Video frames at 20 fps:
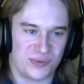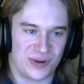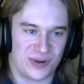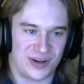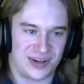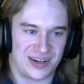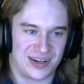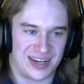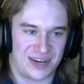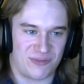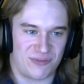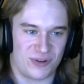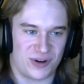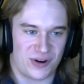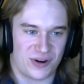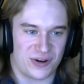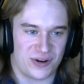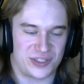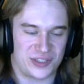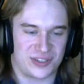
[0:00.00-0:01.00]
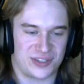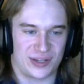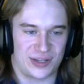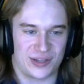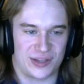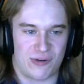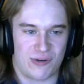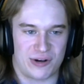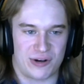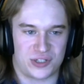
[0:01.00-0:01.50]
but in regards to like
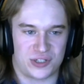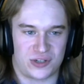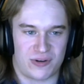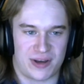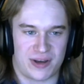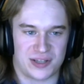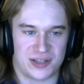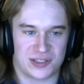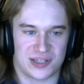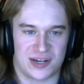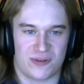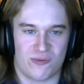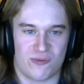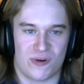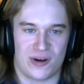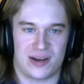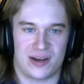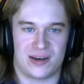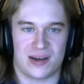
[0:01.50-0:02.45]
the question you asked, like what